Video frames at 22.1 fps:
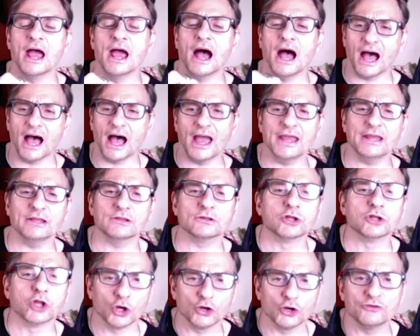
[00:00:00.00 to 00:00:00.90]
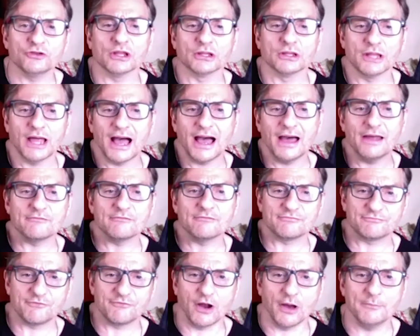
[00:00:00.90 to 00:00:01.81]
I learned a lot
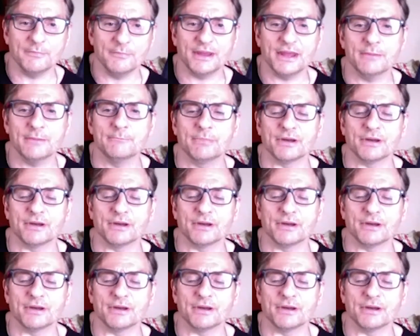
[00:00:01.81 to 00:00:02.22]
from him,